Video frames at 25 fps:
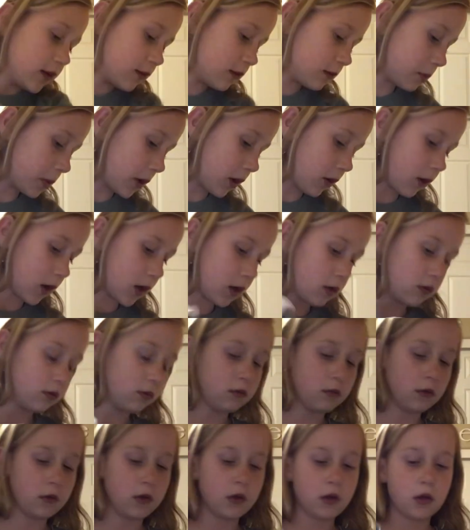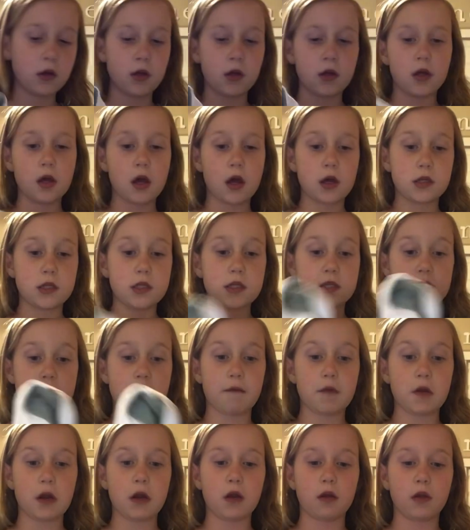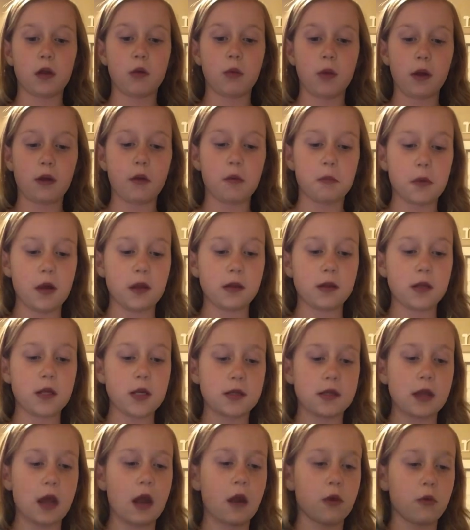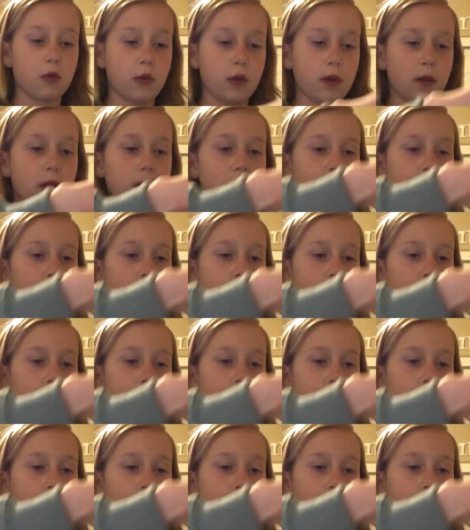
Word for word: spirit. I definitely recommend this. I really